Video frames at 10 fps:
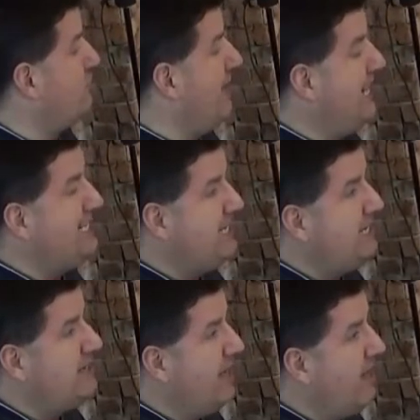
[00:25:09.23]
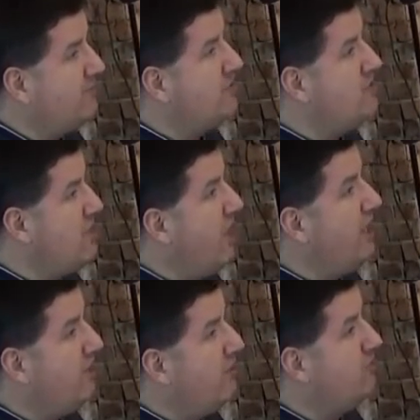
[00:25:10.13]
year
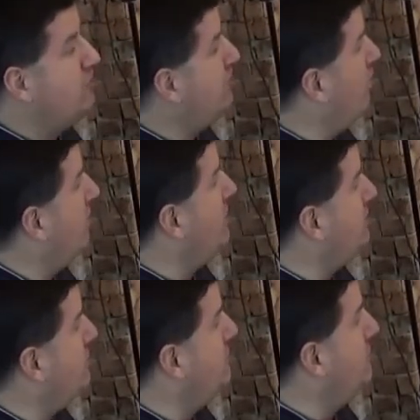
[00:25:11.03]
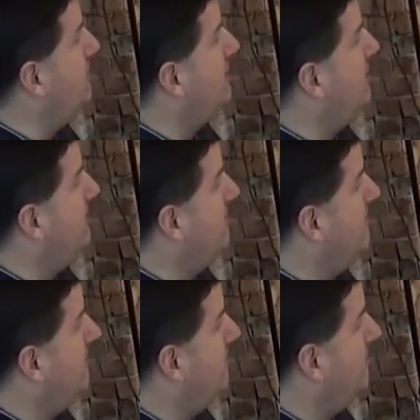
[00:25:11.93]
18,922
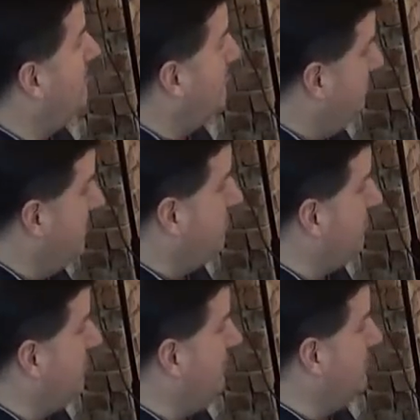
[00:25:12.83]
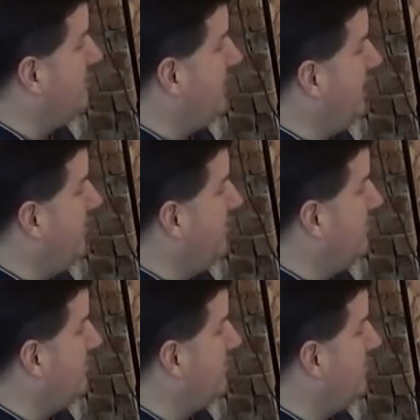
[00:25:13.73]
people in the
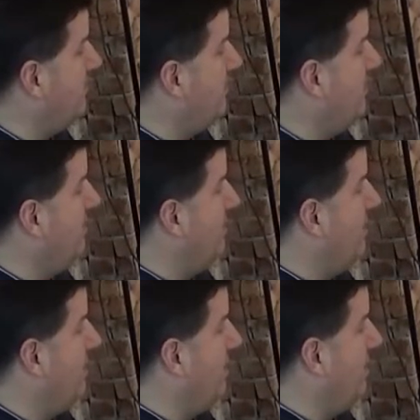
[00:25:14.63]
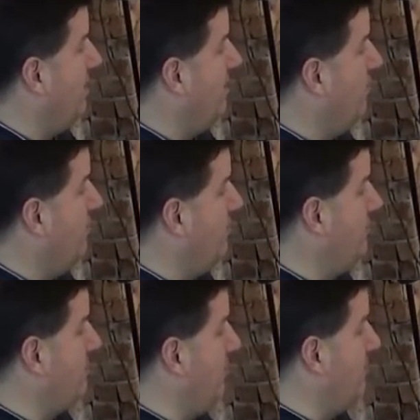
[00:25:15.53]
stadium. When
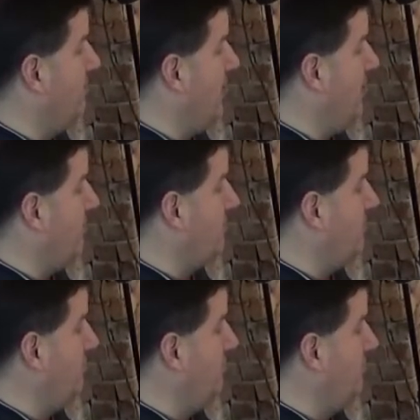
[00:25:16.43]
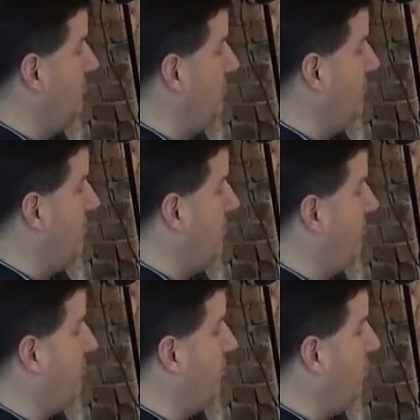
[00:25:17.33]
you go down to
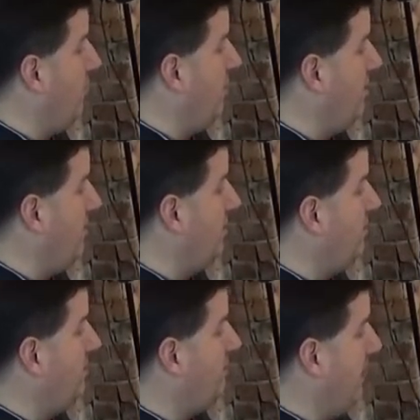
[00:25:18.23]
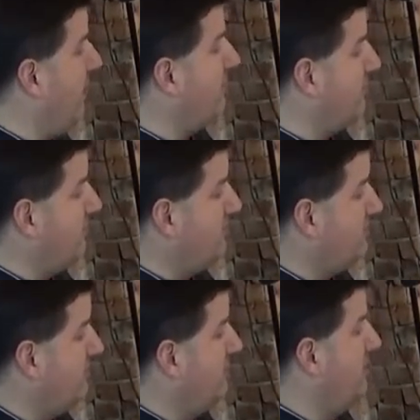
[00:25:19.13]
the Florida
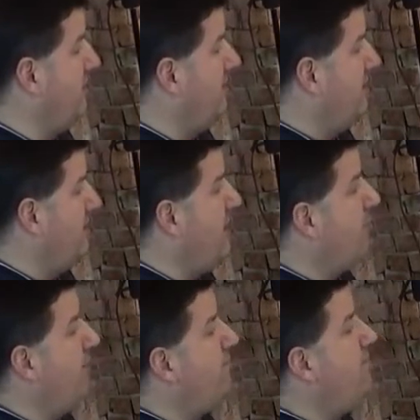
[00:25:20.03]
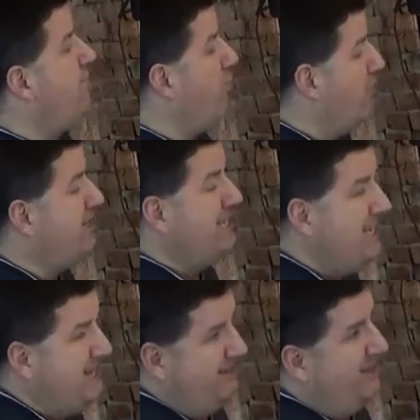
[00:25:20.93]
Panthers, they were at
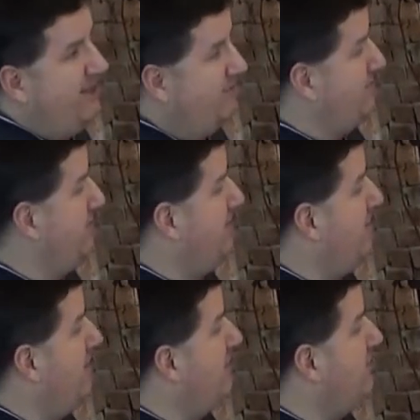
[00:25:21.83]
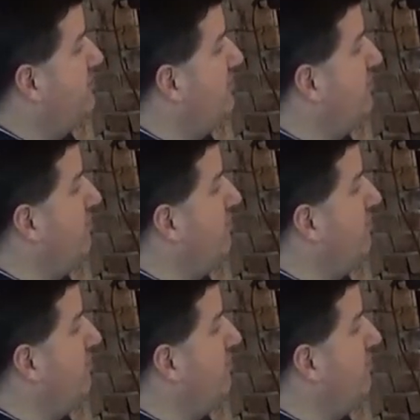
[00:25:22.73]
14,000. So